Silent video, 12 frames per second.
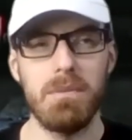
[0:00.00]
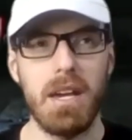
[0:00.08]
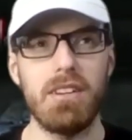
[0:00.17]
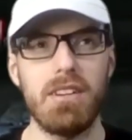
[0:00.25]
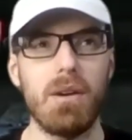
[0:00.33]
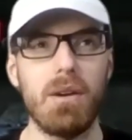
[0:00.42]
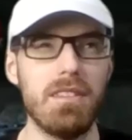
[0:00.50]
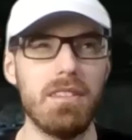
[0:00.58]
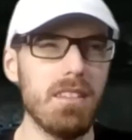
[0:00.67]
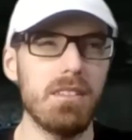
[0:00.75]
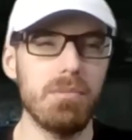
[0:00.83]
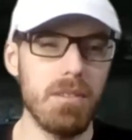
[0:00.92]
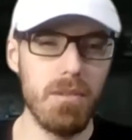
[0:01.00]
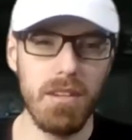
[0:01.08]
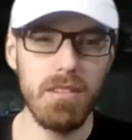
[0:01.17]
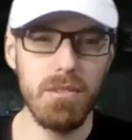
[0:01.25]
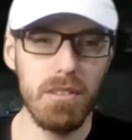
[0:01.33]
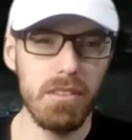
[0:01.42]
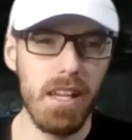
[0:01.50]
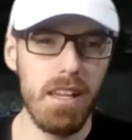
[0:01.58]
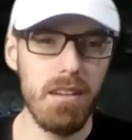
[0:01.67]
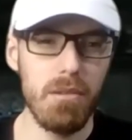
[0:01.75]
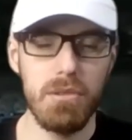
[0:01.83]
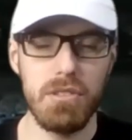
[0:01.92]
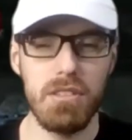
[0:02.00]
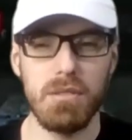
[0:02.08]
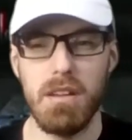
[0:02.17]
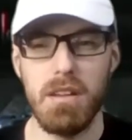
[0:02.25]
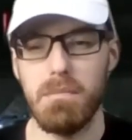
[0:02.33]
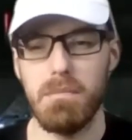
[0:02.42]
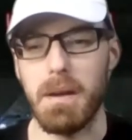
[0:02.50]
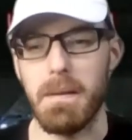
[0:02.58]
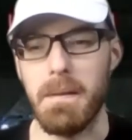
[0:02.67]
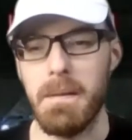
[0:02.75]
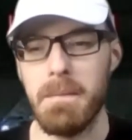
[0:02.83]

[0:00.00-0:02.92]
I don't know. I think that's what they're going to do to Leia, which is weird, but